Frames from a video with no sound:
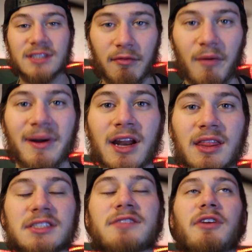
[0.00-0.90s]
What's up, everybody?
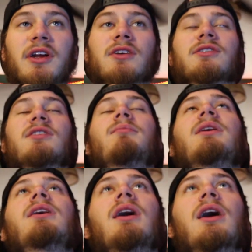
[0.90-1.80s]
This video is going to
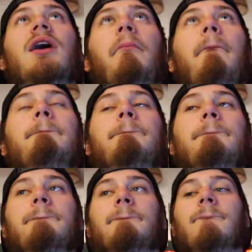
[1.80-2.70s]
be
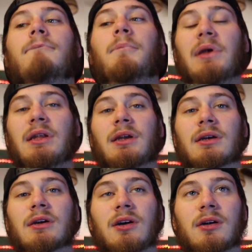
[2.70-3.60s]
mean
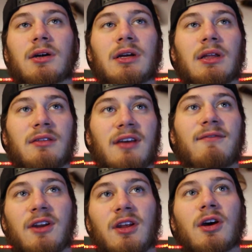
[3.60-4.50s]

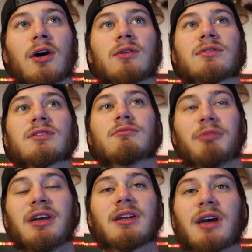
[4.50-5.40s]
videos,
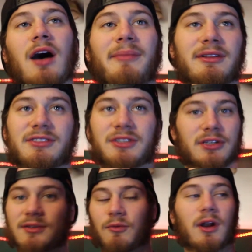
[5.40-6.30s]
mean comments,
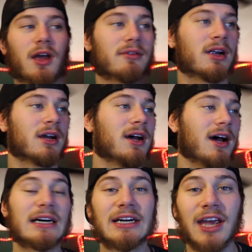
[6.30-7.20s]
or whatever.
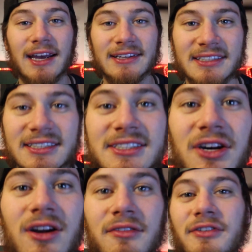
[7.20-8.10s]
Okay, let's just
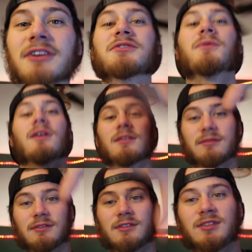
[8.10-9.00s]
go to the first one.
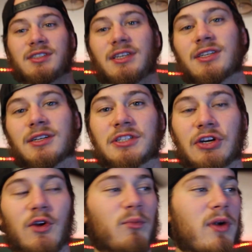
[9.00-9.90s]
You'll see it on the
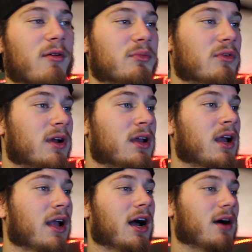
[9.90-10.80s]
screen probably.
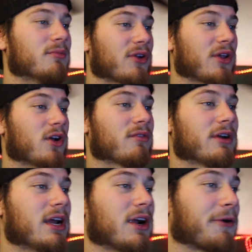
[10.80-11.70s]
I'm looking
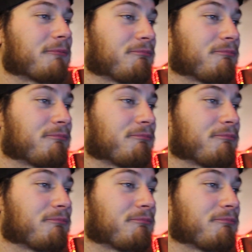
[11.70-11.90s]
over here.